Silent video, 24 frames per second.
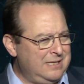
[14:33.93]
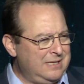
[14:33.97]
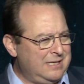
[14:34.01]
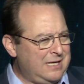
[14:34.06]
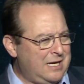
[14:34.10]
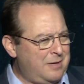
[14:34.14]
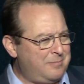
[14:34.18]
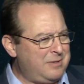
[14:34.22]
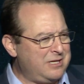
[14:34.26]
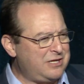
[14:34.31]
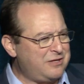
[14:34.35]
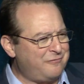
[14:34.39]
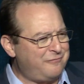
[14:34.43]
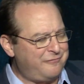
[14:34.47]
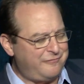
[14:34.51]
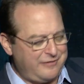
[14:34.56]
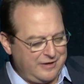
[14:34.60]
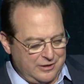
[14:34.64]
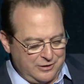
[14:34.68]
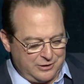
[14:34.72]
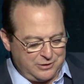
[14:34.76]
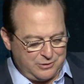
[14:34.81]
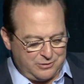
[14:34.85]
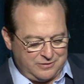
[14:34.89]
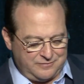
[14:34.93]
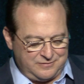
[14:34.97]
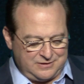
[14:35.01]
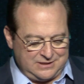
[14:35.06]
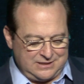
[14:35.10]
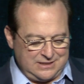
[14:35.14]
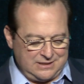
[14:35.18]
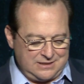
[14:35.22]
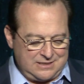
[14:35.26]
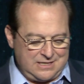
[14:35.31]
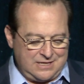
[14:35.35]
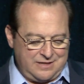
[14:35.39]
How about the failure of
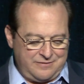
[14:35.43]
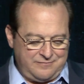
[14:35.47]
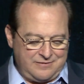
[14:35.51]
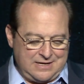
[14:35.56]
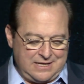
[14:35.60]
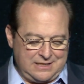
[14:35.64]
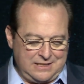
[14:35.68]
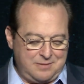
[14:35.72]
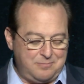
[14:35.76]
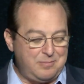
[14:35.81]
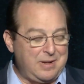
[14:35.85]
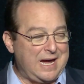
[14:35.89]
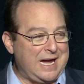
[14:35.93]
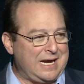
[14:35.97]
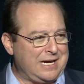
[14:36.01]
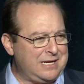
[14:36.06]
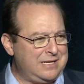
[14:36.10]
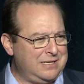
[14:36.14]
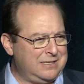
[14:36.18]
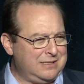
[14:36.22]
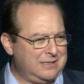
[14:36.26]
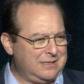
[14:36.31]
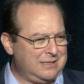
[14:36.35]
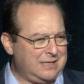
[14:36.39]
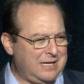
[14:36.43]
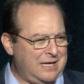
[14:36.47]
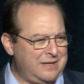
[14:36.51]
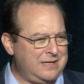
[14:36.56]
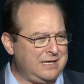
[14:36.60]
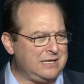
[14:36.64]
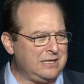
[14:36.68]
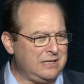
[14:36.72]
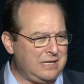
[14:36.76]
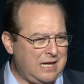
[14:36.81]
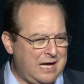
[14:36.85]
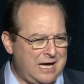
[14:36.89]
Silicon Valley Bank? I
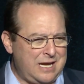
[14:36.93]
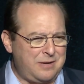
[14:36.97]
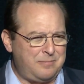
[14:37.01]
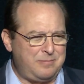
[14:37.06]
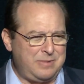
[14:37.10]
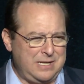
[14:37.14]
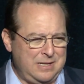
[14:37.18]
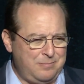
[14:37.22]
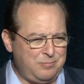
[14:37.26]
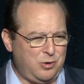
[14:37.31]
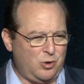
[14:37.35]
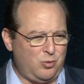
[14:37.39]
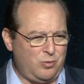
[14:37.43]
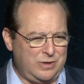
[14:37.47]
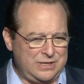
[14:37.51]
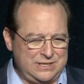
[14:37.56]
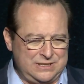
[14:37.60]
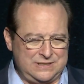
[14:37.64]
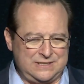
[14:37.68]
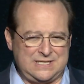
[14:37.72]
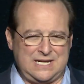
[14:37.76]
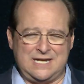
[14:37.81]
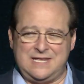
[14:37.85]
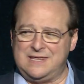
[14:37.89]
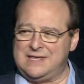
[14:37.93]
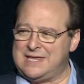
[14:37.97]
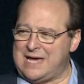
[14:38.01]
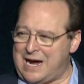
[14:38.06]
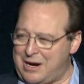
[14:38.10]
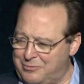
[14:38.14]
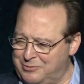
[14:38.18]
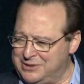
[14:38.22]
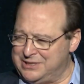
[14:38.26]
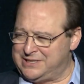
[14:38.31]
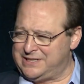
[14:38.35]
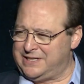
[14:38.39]
think a lot of people want to say
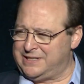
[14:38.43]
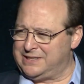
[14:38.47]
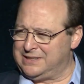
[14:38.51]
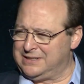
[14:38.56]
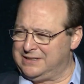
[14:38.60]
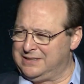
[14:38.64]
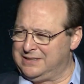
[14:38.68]
that was it.